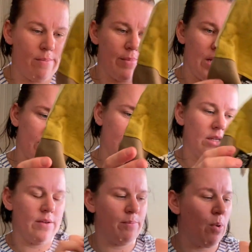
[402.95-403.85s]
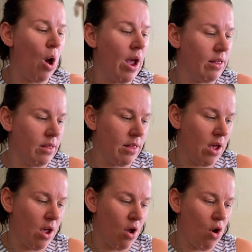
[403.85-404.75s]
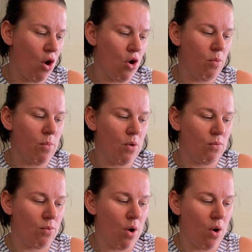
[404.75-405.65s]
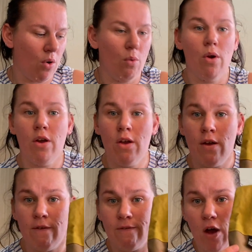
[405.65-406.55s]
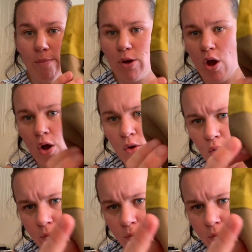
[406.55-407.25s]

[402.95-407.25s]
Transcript: It's by the Home Row Fibre Co, which